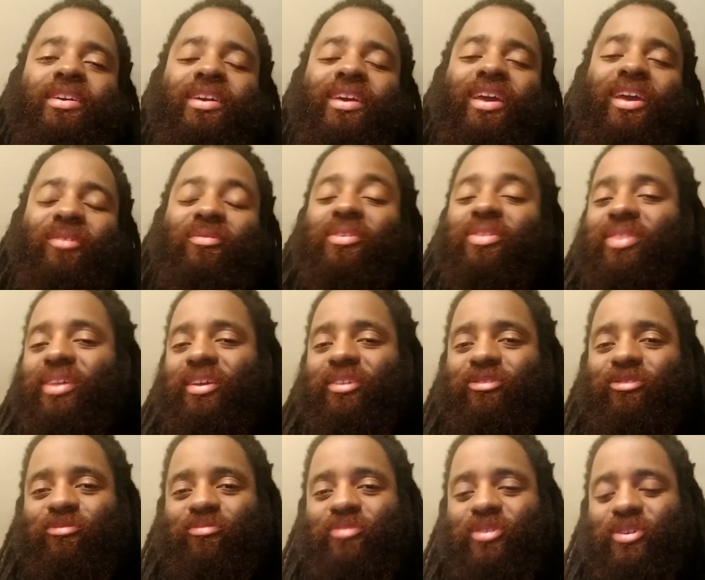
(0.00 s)
And we think
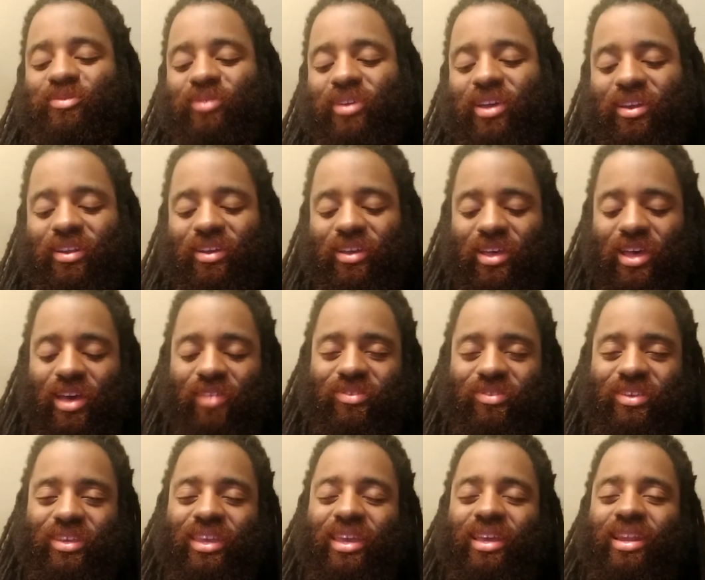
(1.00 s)
too much. We kind of have to
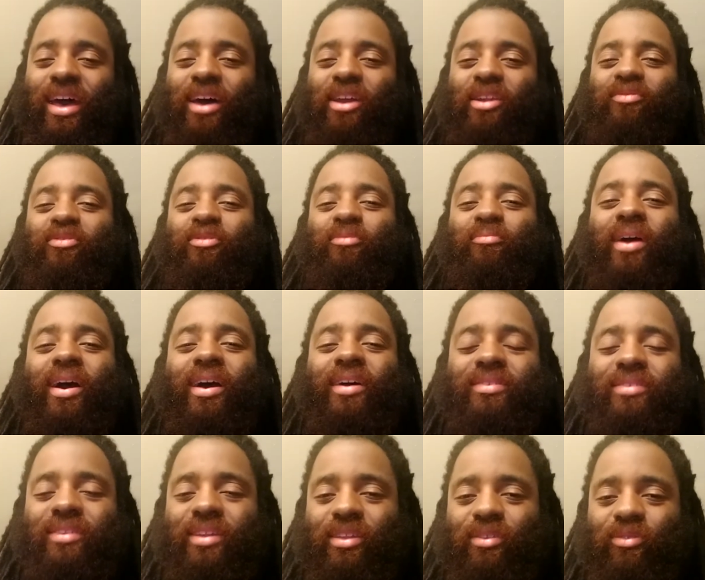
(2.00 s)
get out of our minds
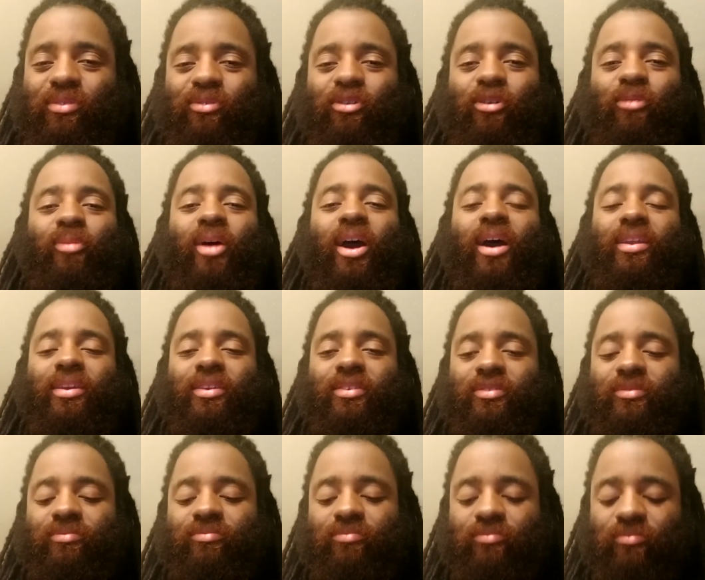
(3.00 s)
and into our bodies.
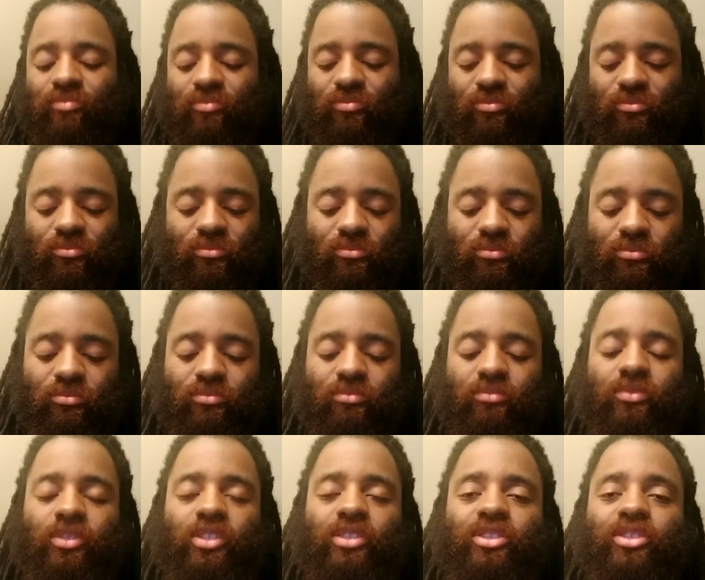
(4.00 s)

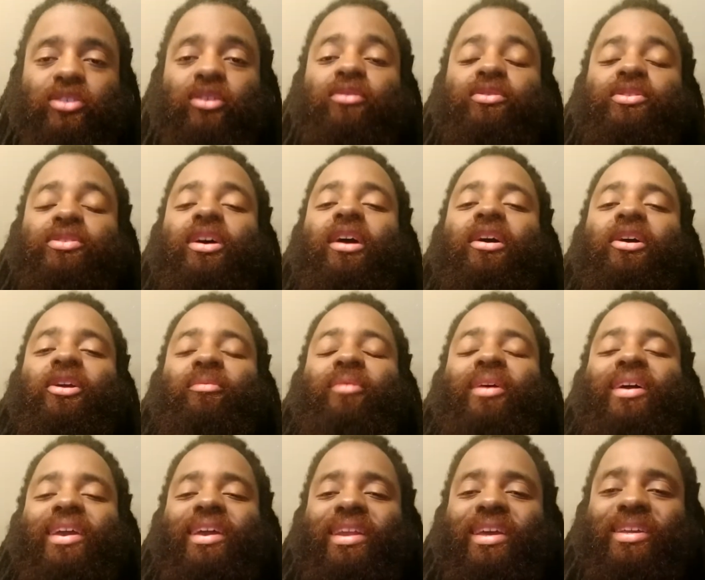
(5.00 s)
So talking about
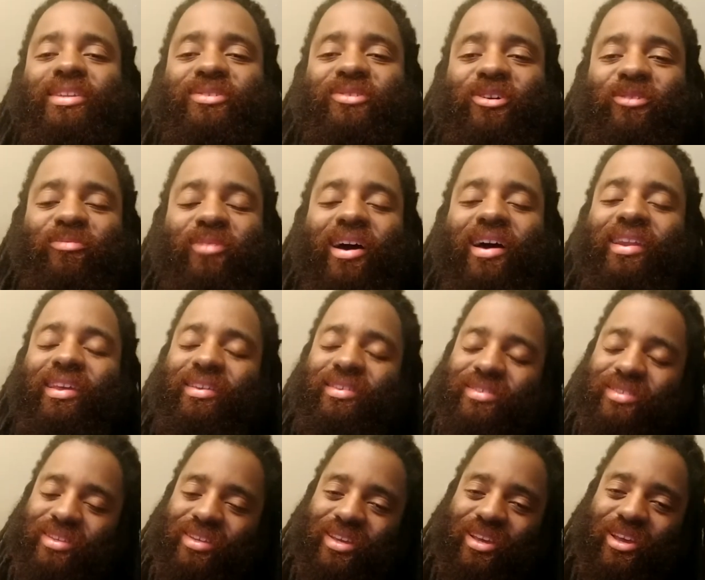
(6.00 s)
getting into our bodies,
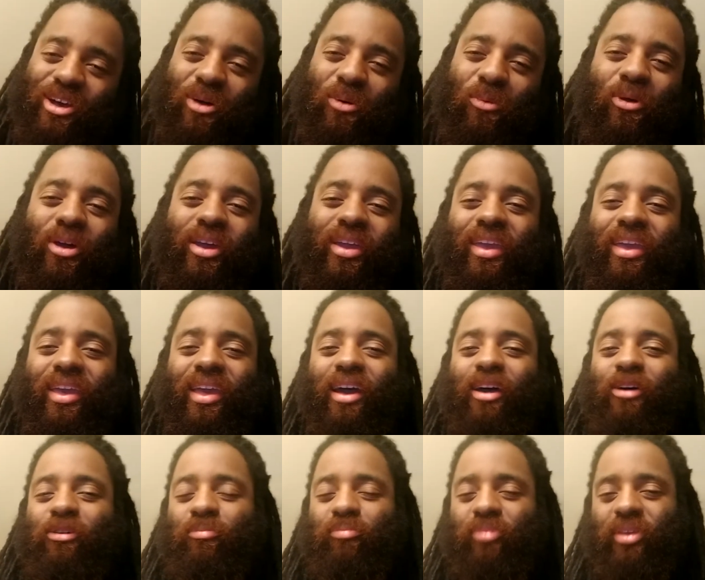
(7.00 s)
working
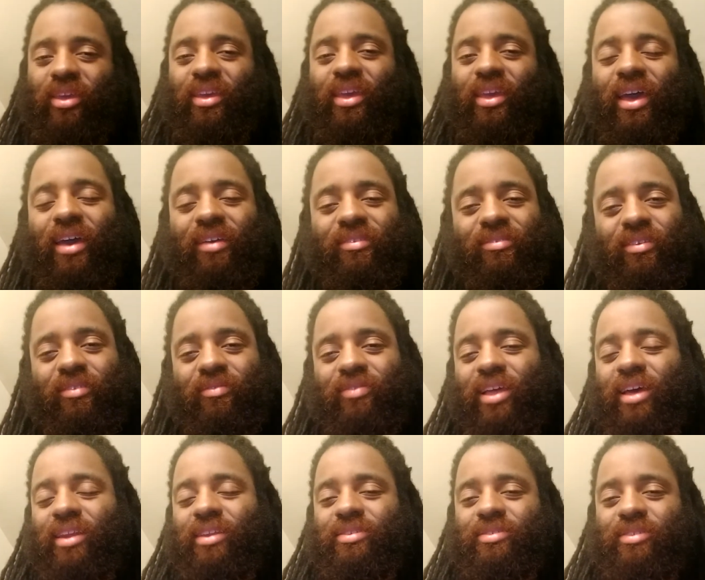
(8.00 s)
out, being active,
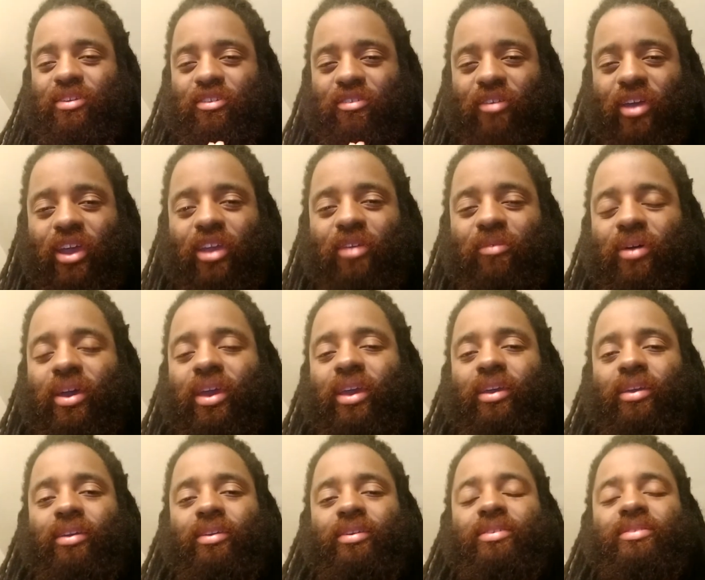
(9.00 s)
that is a great way
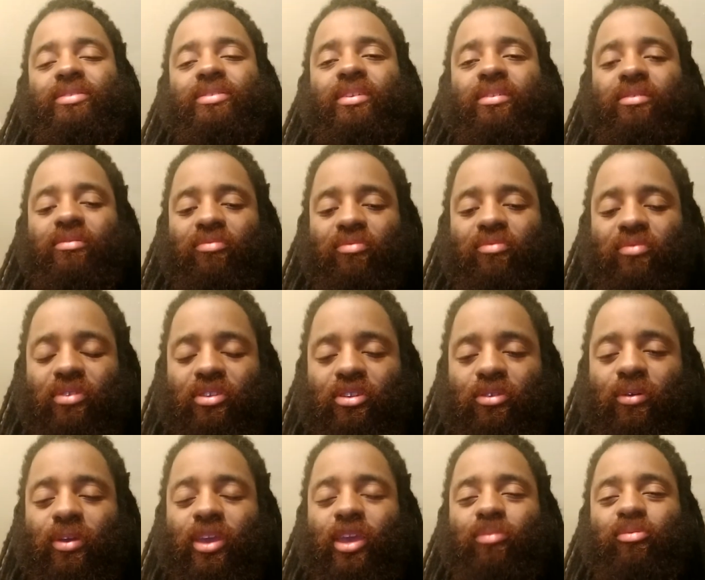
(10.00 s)
to,
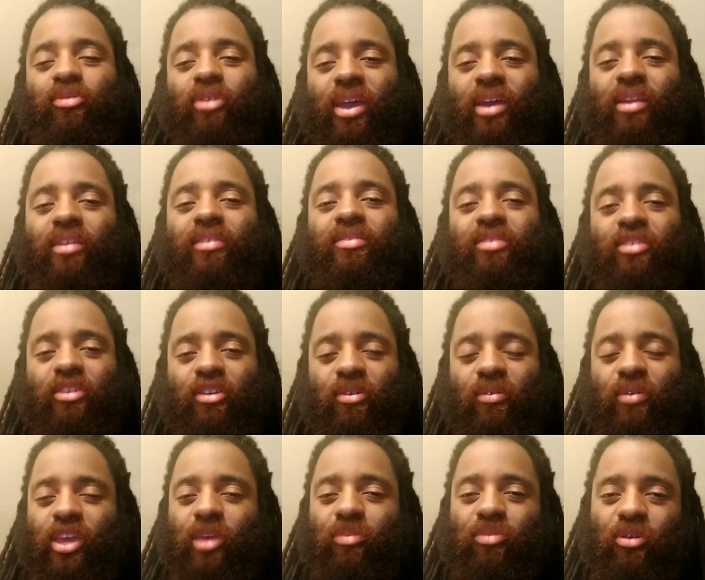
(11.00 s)
keep your energy going,
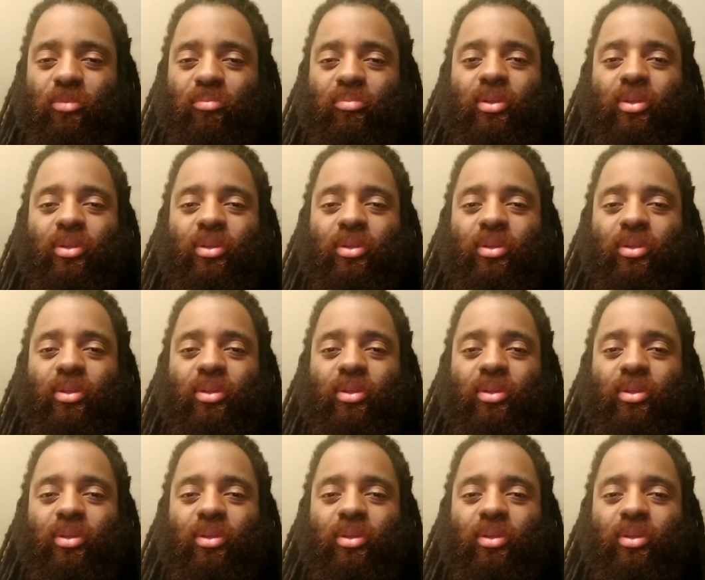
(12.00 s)
keep your,